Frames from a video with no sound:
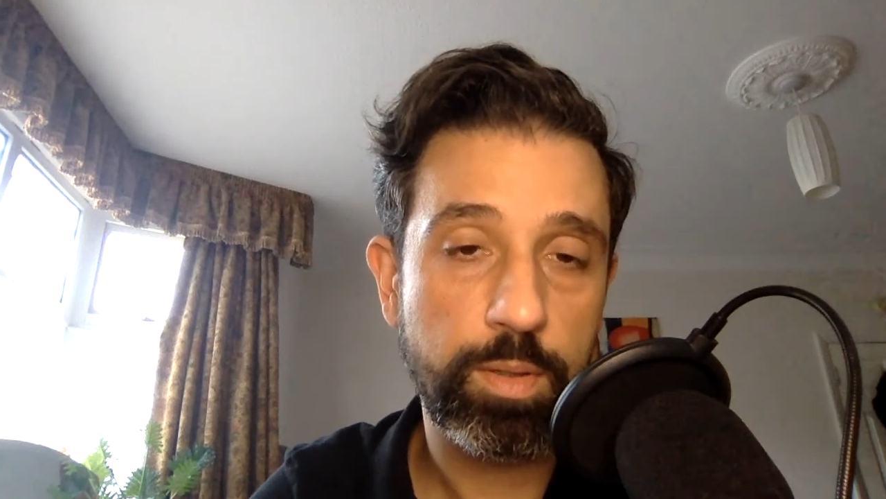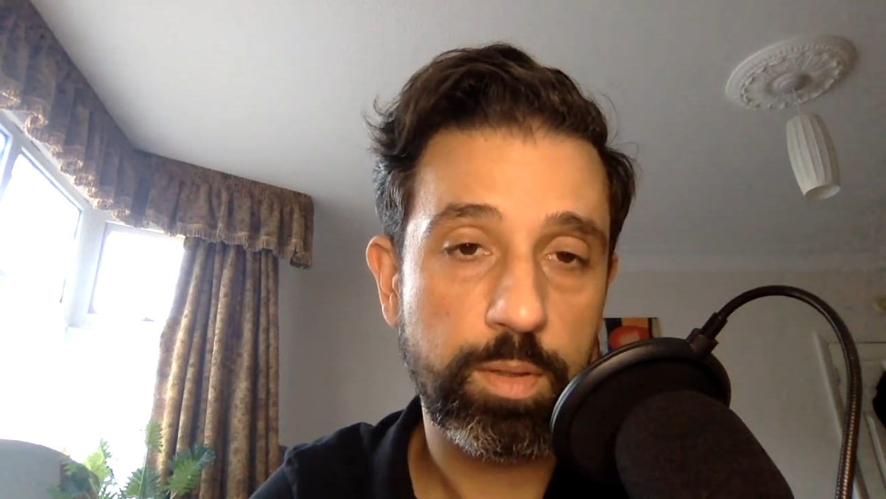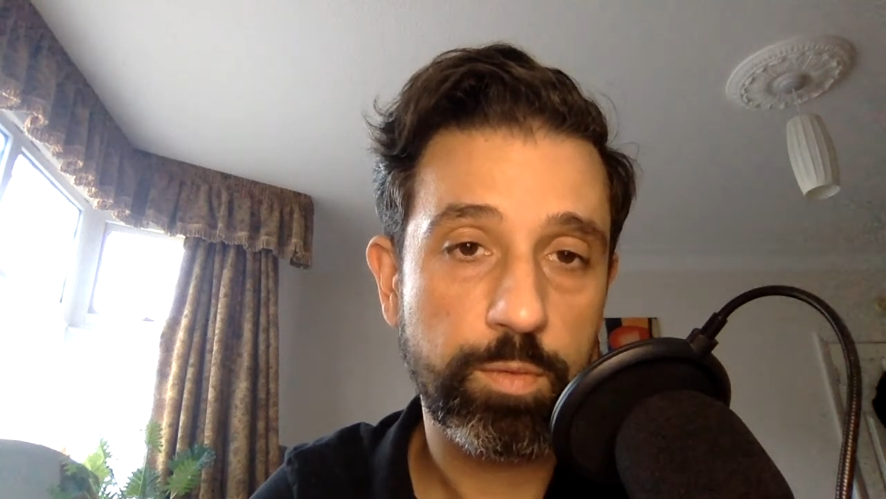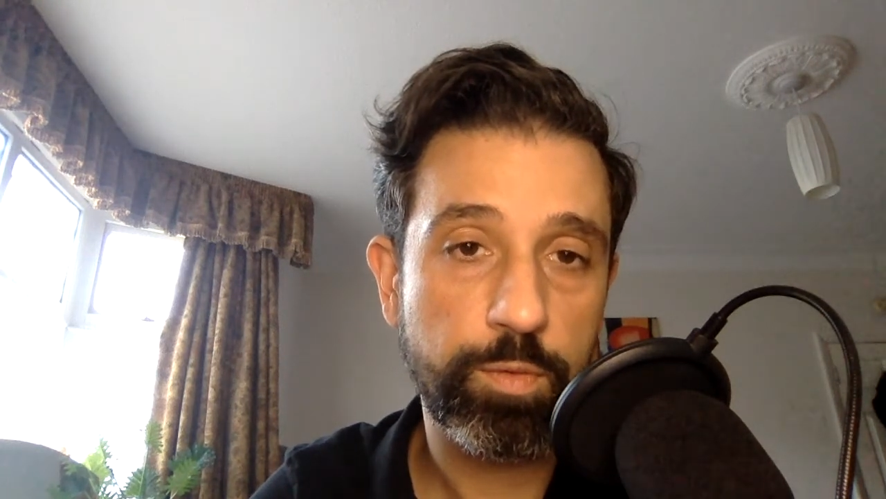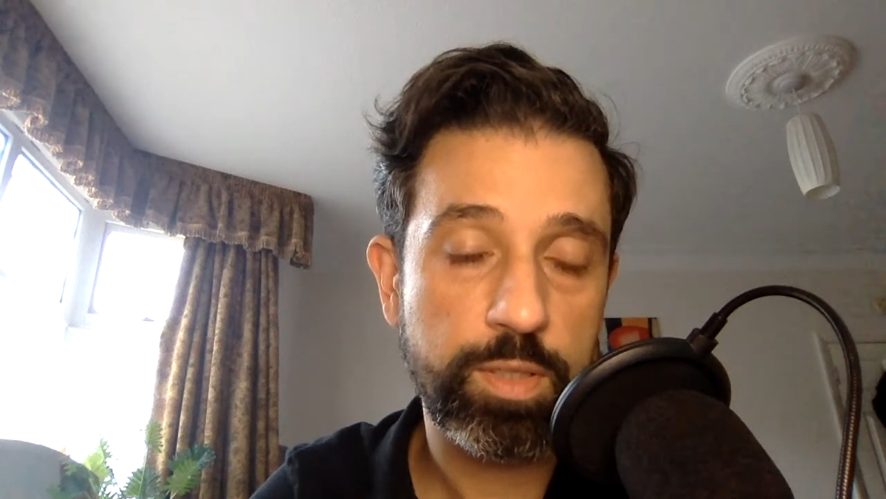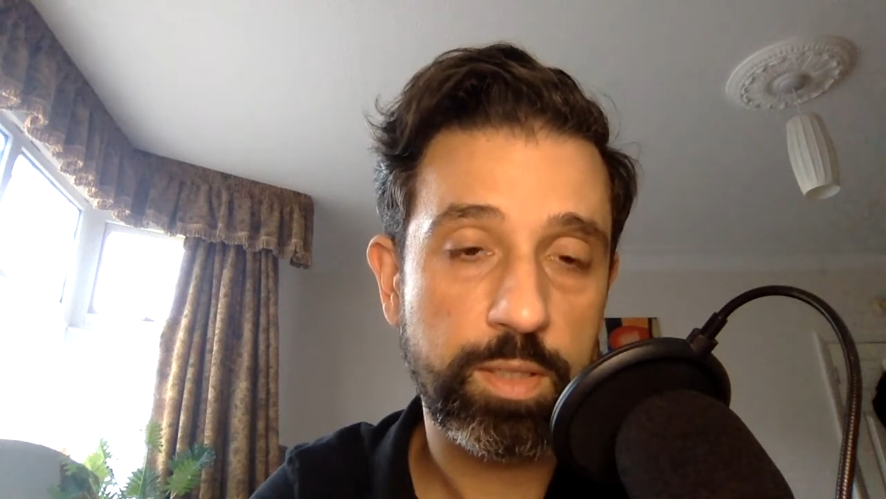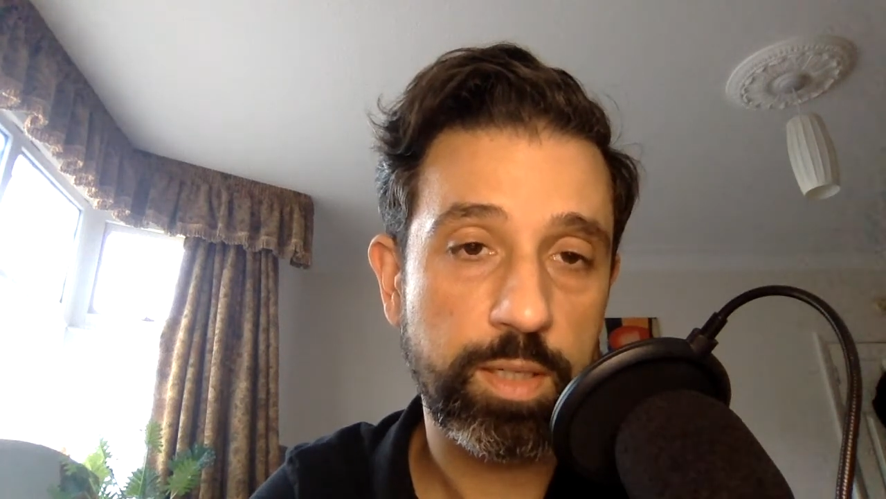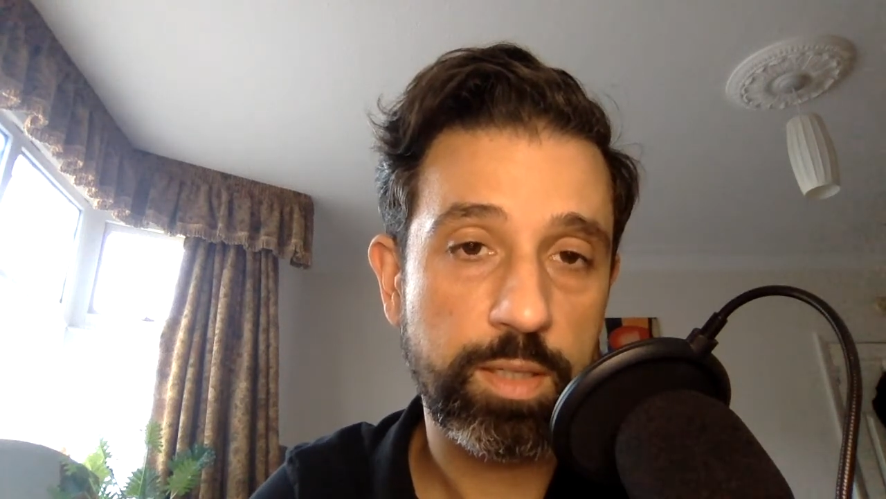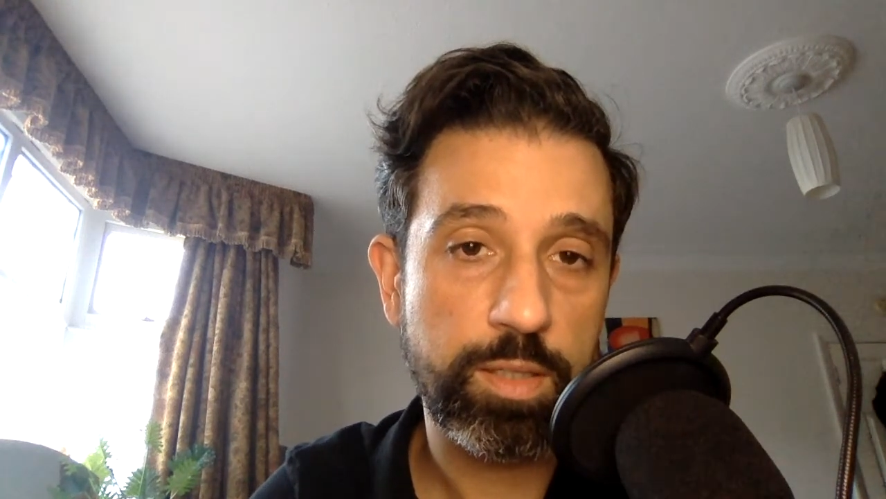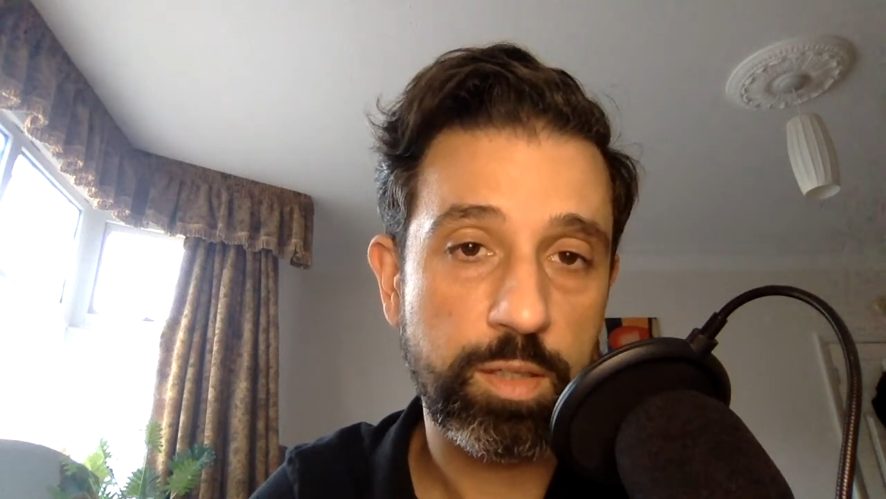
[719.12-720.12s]
facility
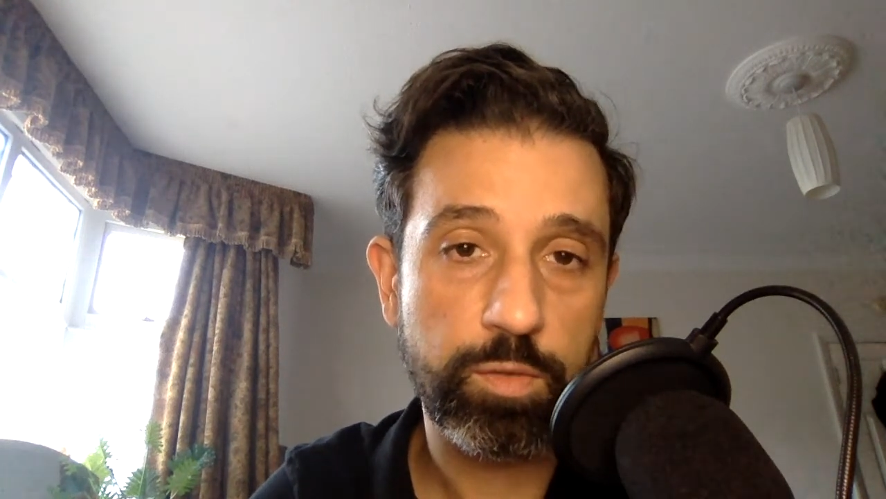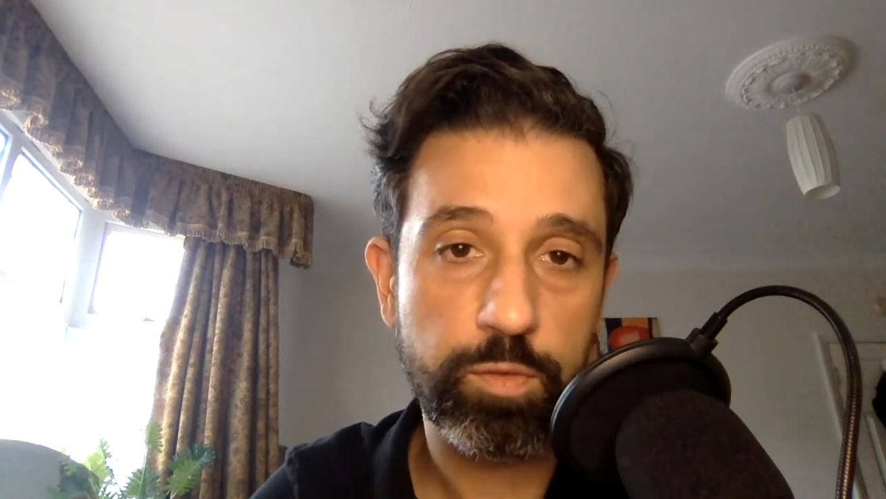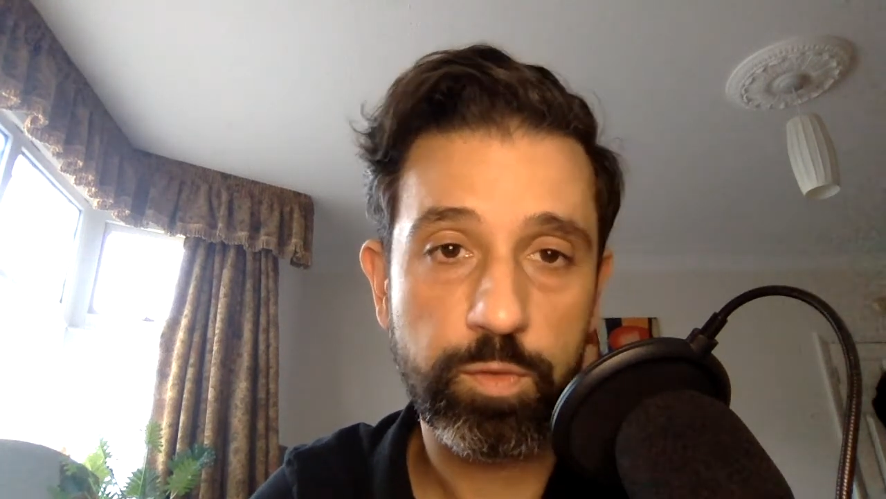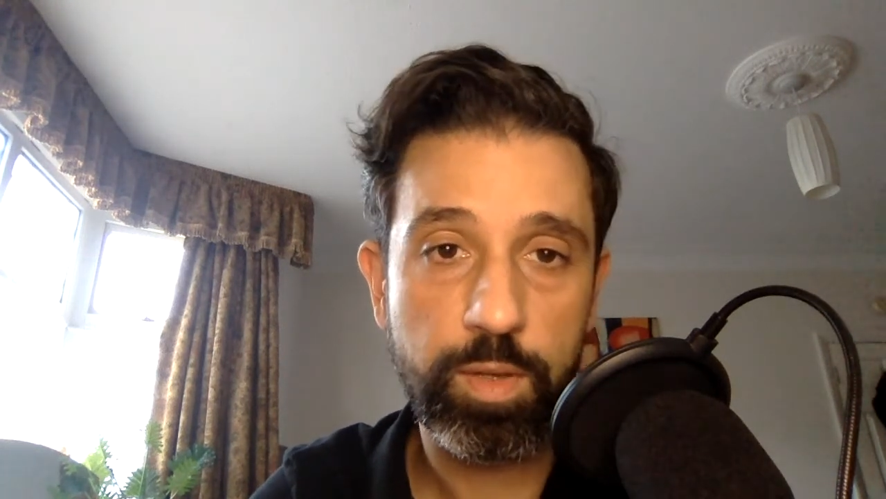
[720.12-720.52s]
itself,